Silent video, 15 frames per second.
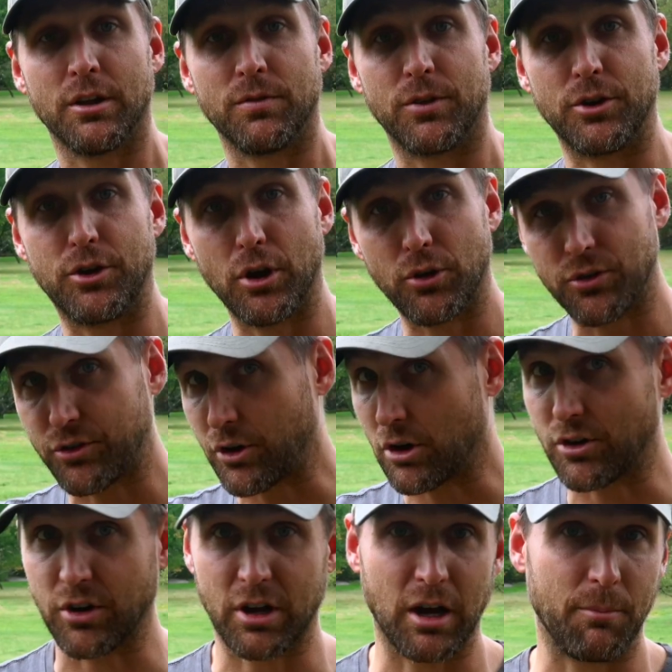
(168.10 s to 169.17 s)
the does
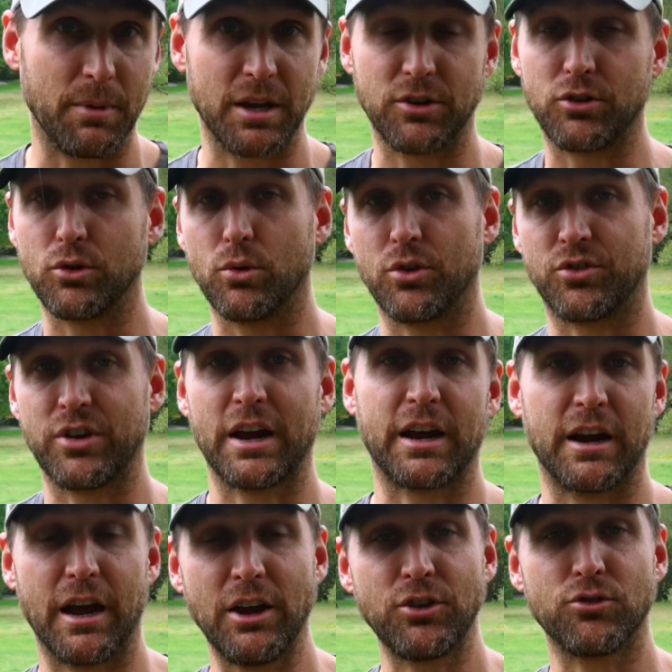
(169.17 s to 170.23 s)
start to come into a
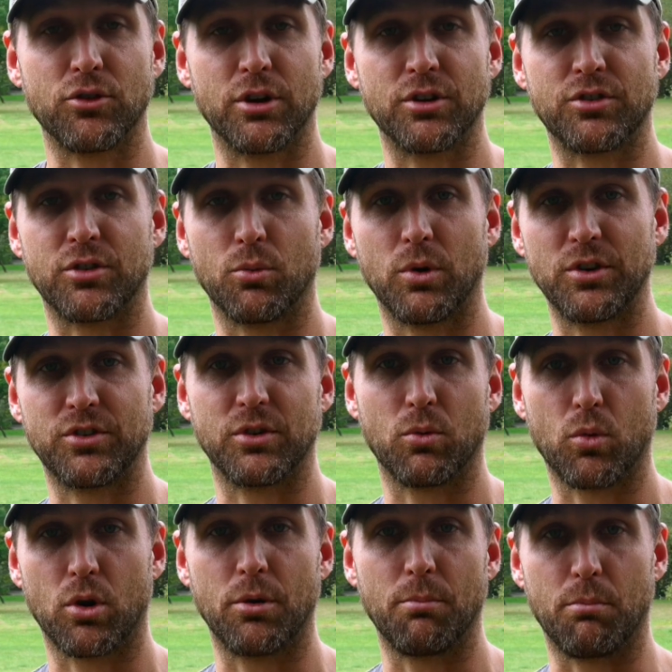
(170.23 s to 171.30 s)
second estrus, the ones that
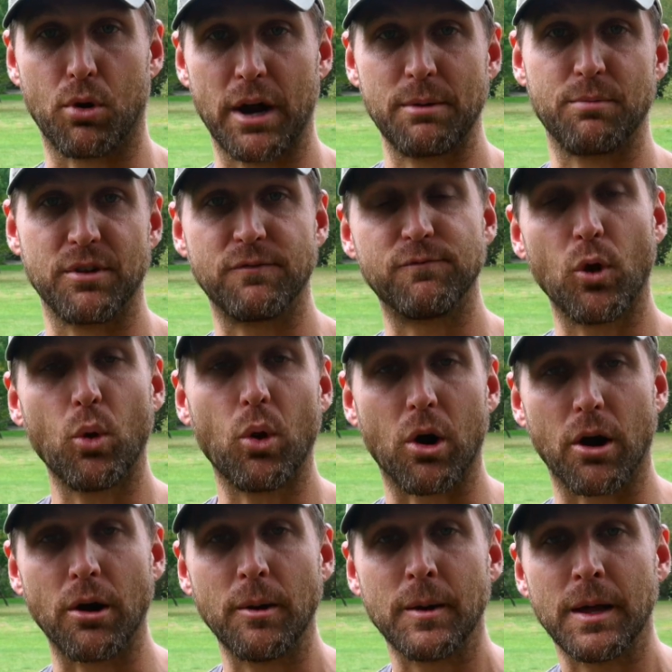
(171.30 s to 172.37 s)
weren't bred
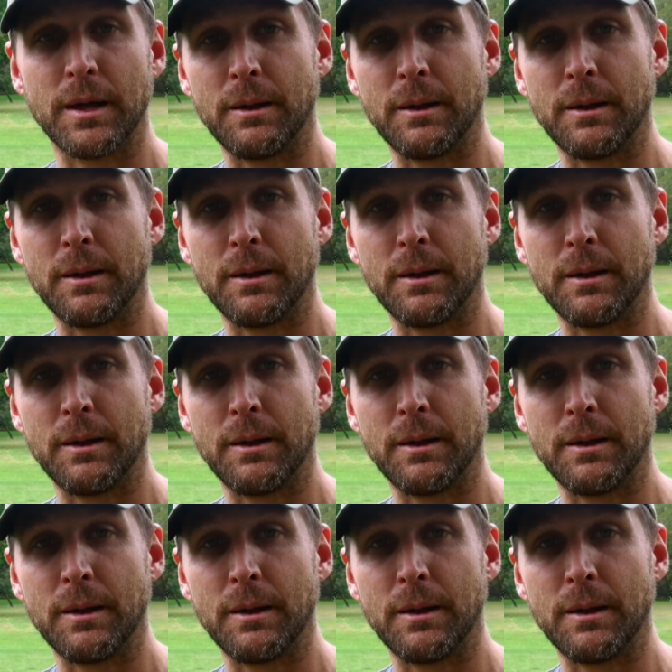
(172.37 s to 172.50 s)
before.